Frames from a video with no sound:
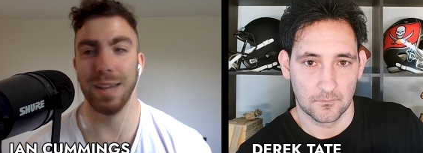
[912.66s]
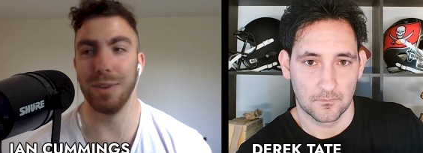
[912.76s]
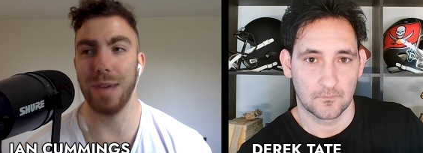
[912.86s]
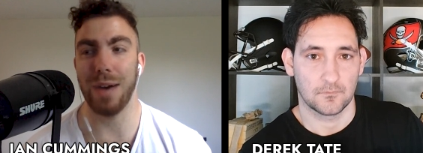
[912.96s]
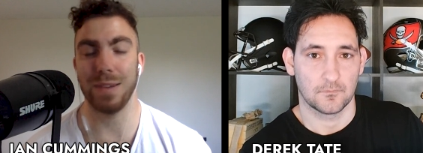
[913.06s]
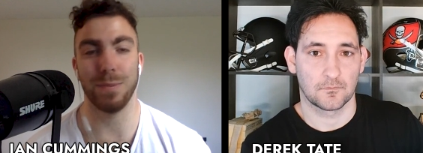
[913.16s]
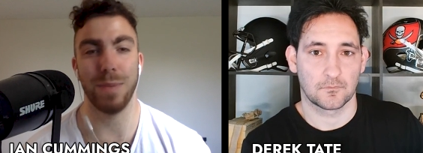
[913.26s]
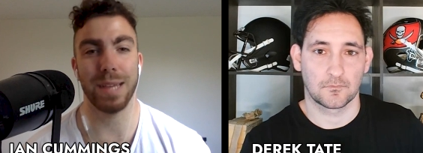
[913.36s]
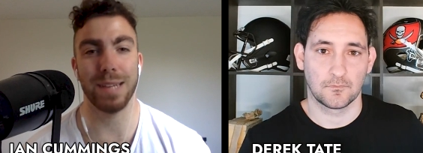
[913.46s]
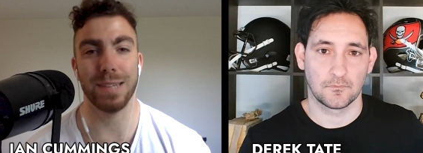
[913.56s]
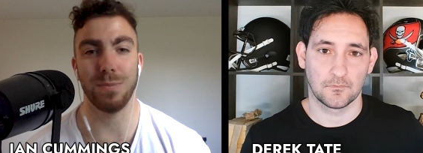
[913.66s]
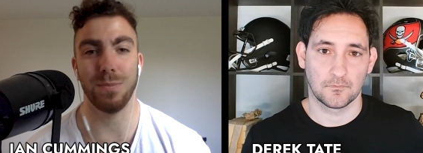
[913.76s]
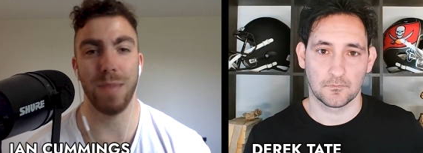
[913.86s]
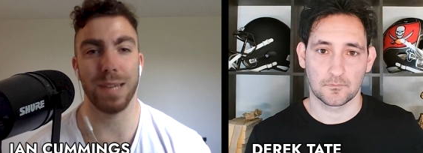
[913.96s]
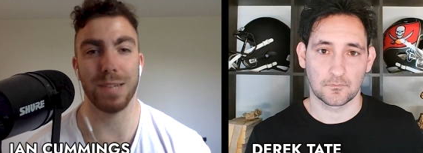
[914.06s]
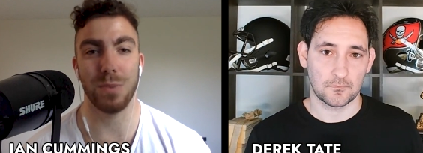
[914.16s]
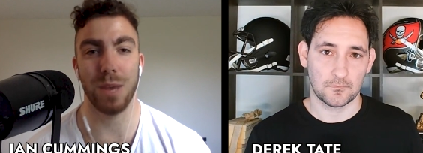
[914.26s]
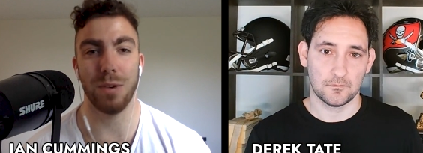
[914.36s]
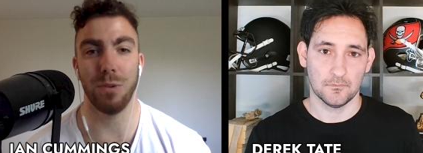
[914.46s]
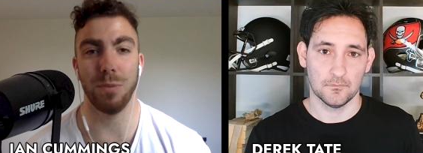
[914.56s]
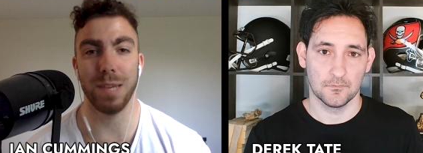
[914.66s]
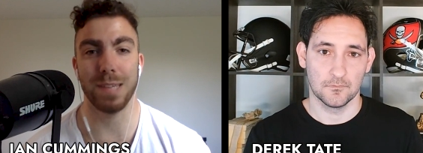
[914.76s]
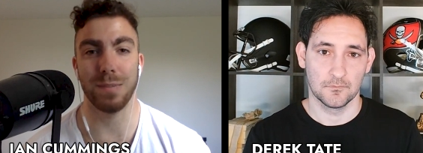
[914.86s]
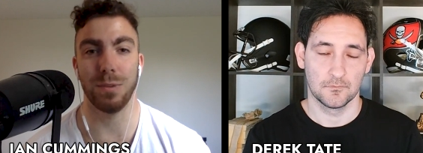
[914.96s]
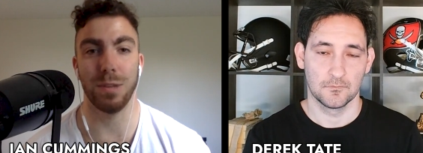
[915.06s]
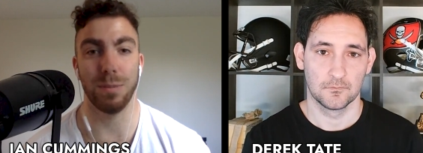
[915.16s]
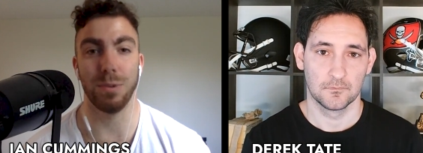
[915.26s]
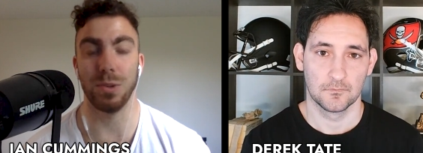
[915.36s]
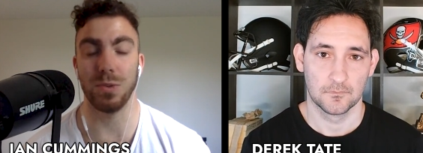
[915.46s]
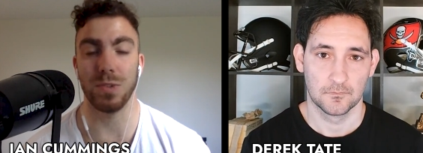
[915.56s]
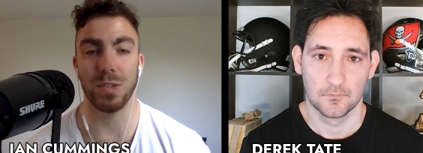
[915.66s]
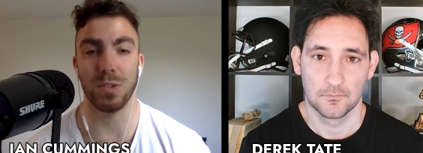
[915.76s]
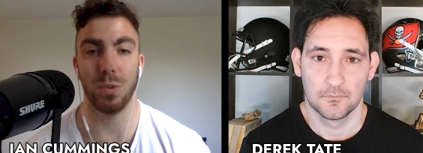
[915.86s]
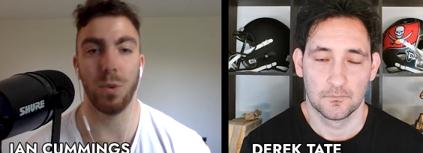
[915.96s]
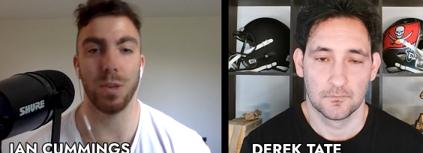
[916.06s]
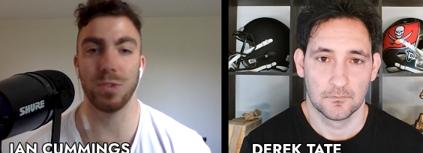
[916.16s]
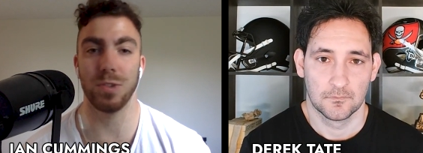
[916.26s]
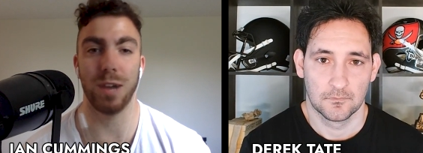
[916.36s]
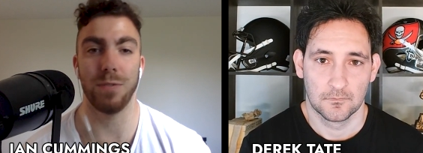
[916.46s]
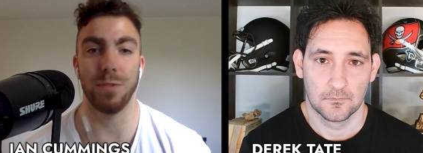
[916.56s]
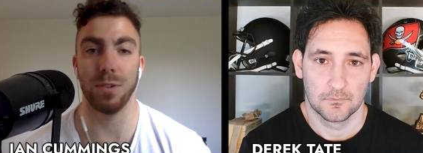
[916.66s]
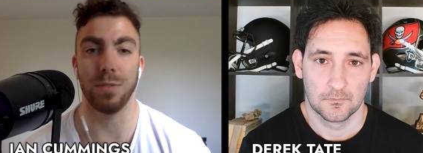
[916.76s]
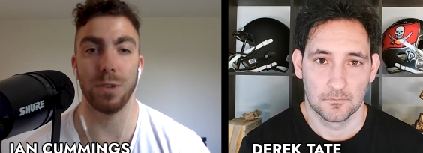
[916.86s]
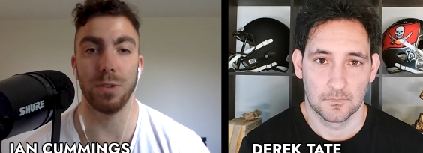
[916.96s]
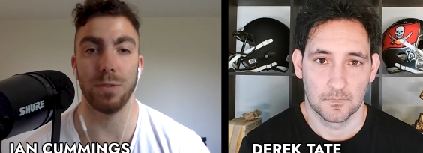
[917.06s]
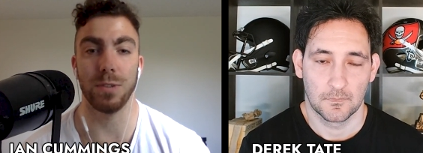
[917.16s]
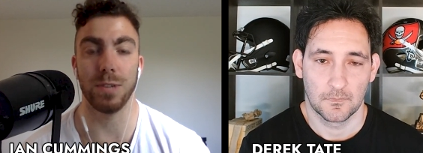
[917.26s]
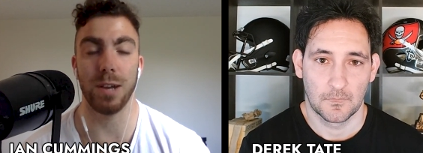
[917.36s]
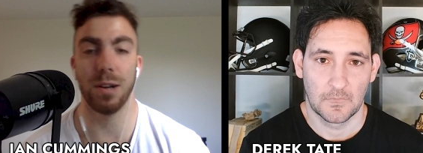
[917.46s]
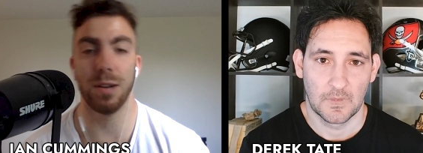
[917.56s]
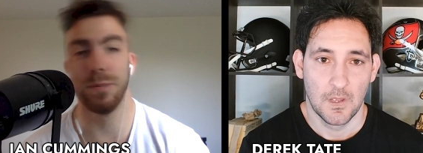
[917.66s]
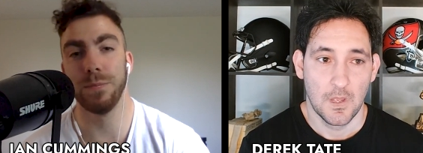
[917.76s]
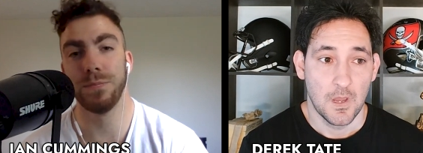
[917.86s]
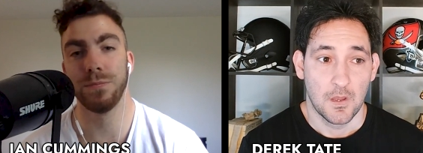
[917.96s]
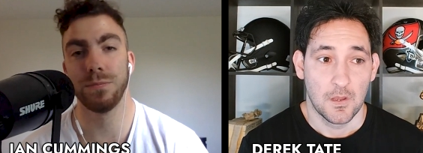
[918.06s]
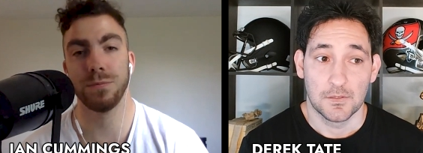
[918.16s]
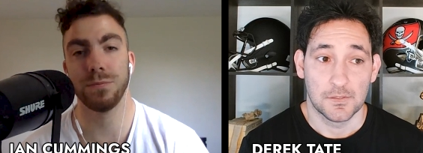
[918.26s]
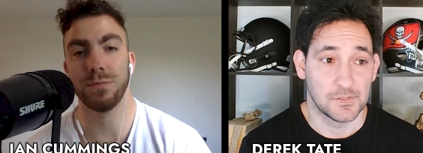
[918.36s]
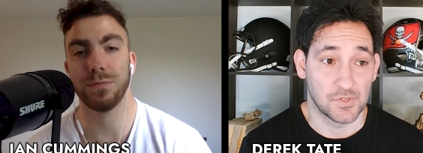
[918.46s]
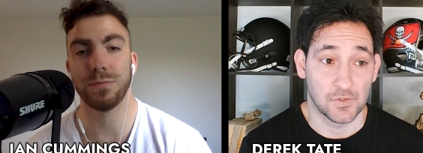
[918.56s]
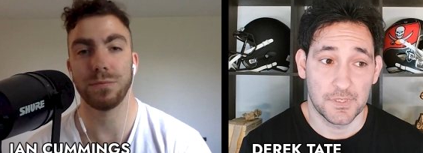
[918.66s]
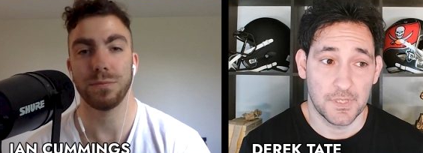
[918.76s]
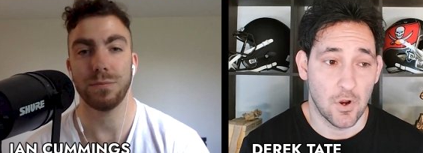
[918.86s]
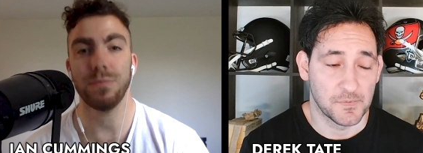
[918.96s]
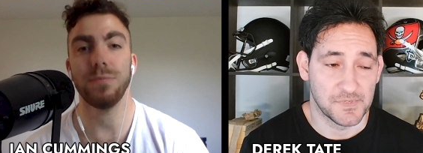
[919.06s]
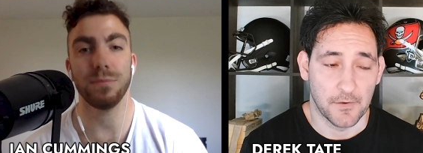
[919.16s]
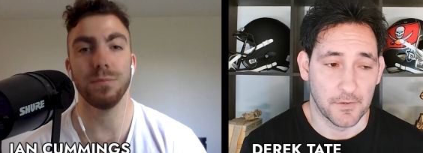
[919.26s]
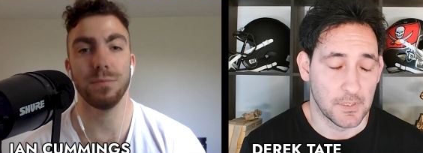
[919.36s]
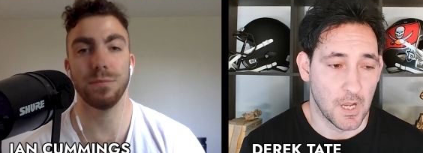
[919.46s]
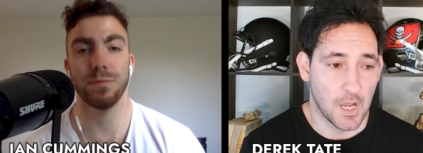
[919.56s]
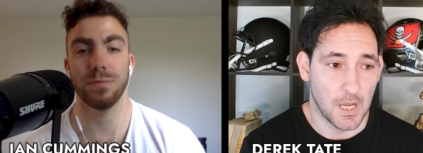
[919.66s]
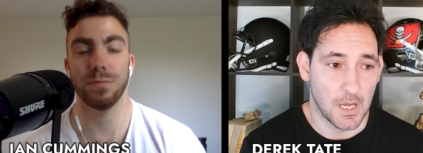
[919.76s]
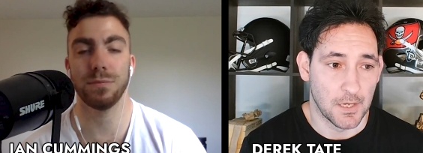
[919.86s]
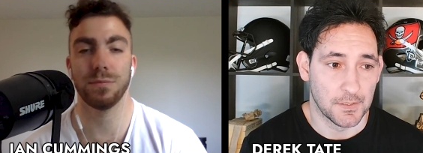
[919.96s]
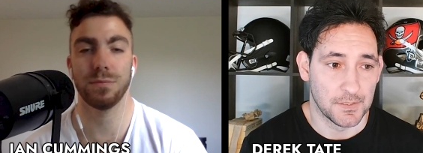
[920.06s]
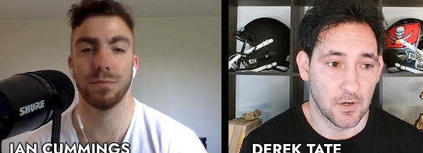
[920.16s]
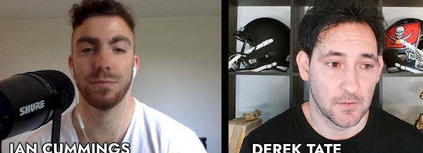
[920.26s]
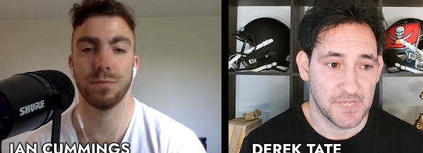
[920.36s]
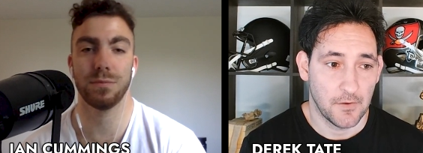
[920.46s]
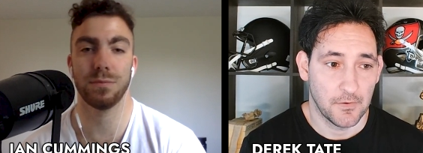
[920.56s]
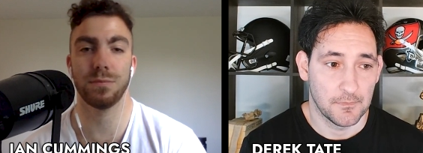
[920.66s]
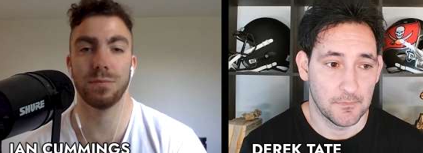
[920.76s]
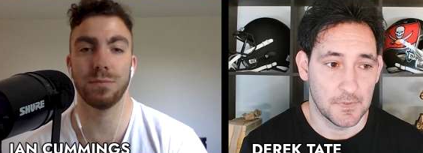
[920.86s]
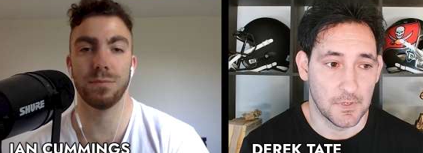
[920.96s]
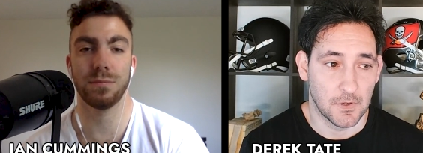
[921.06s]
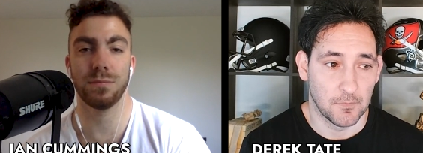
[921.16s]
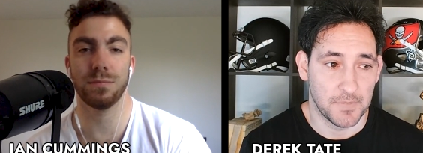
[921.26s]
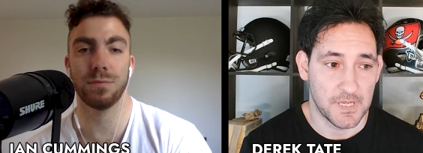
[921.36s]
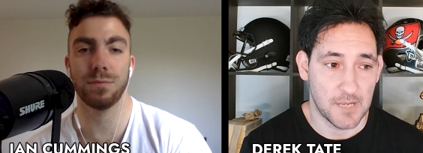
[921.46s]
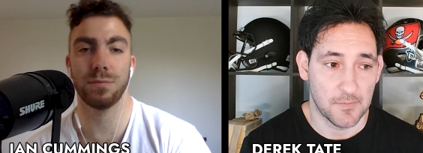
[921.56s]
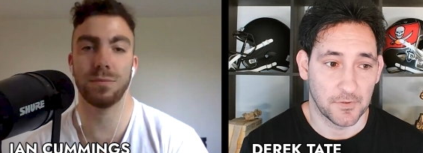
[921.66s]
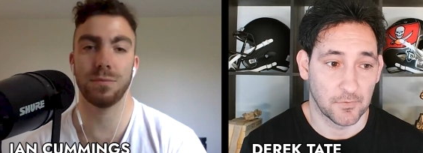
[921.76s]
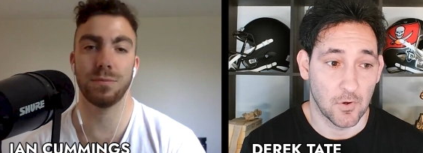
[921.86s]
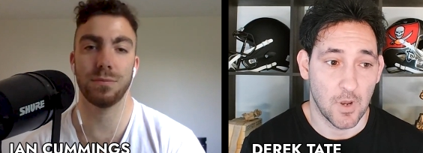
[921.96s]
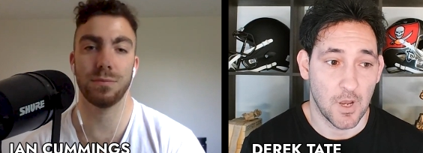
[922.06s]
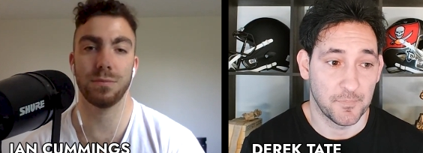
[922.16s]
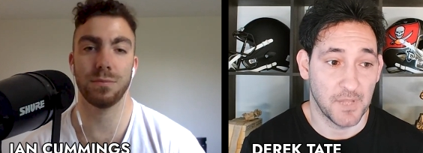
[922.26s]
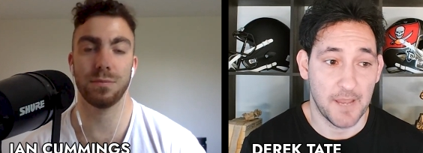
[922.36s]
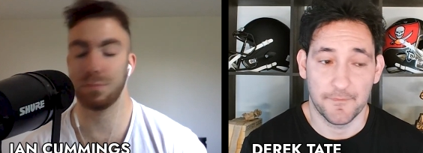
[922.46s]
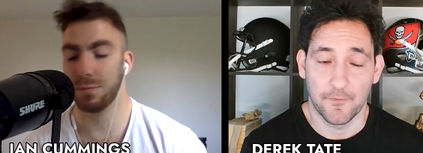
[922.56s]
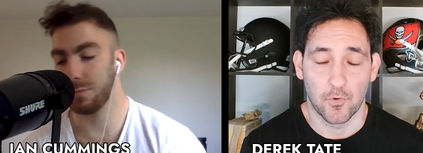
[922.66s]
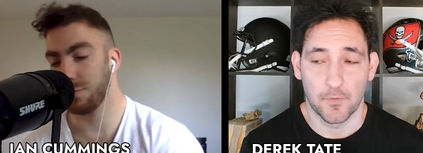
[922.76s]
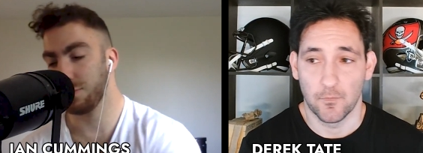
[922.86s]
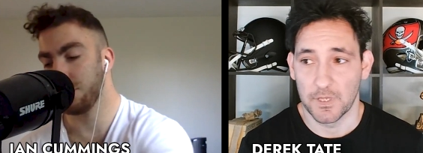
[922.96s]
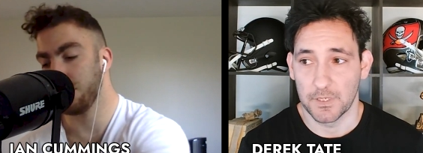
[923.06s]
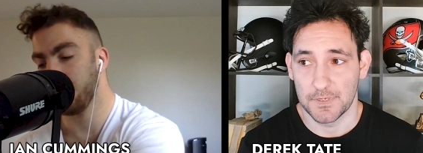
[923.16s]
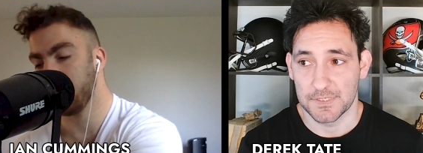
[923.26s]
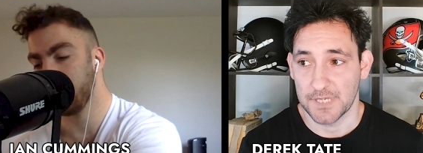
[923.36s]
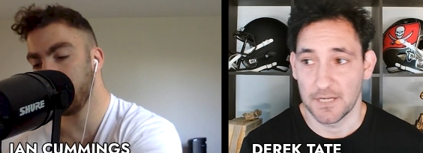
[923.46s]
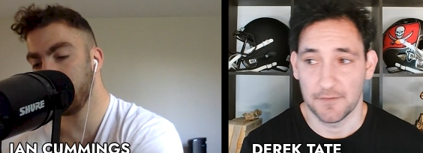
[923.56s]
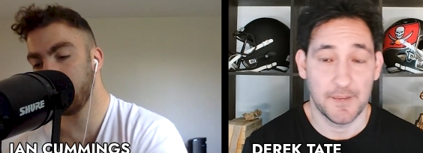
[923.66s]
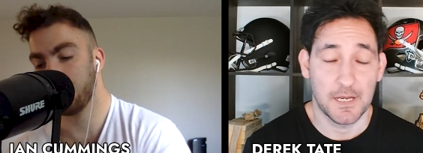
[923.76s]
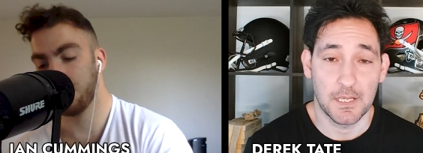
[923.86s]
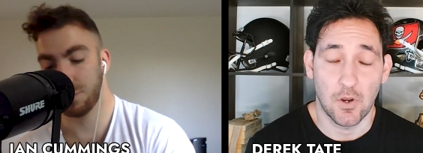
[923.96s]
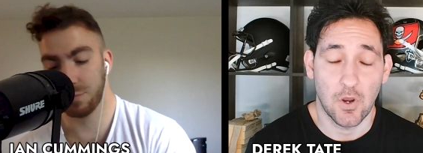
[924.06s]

Speaker 1: you know now he's been making his making his way at Ole Miss and really producing. So what stood out for, for you for Dart?
Speaker 2: certainly the arm talent. Uh, the arm talent, you know, being able to throw off platform, whether he's kind of fading